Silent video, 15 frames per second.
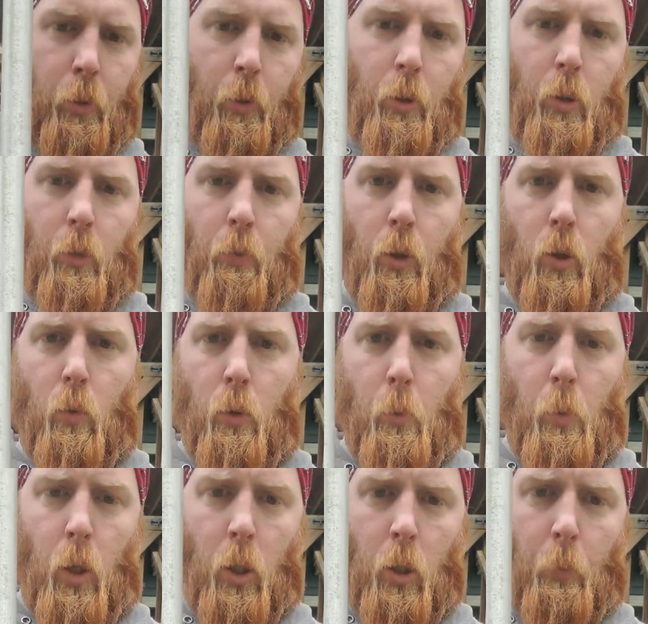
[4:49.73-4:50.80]
do if you don't want to
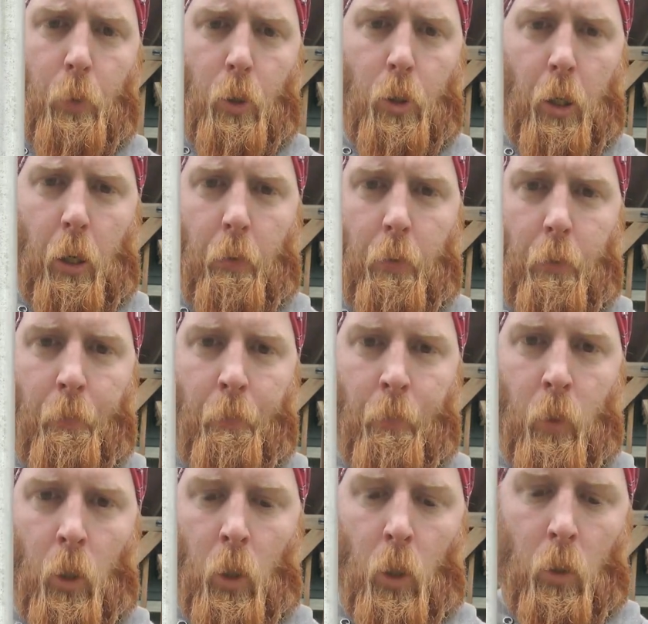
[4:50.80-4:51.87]
mark up your javelin,
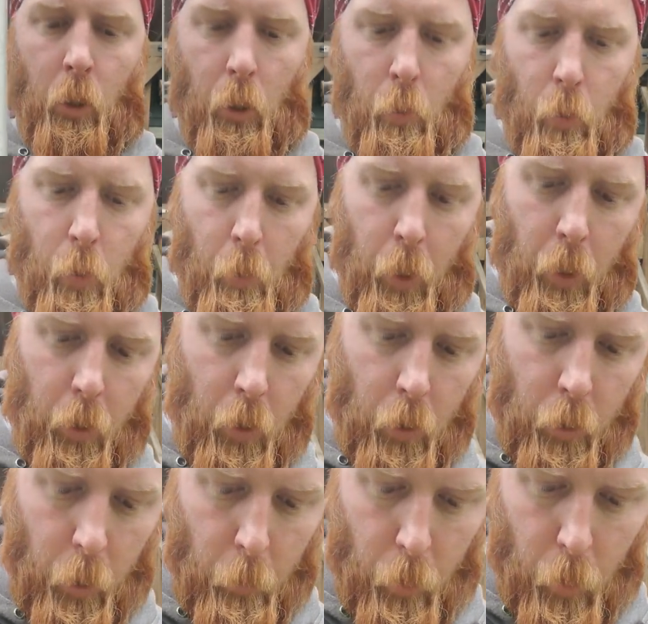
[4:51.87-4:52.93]
that's where the masking
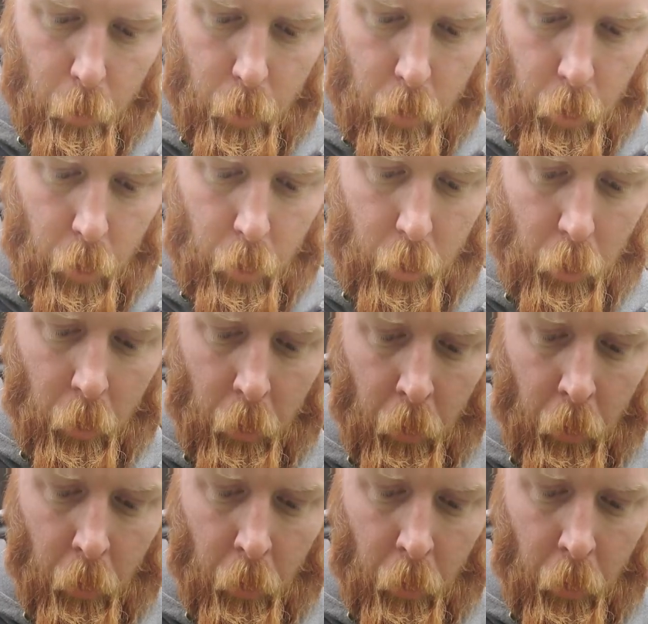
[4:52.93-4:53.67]
tape comes in handy.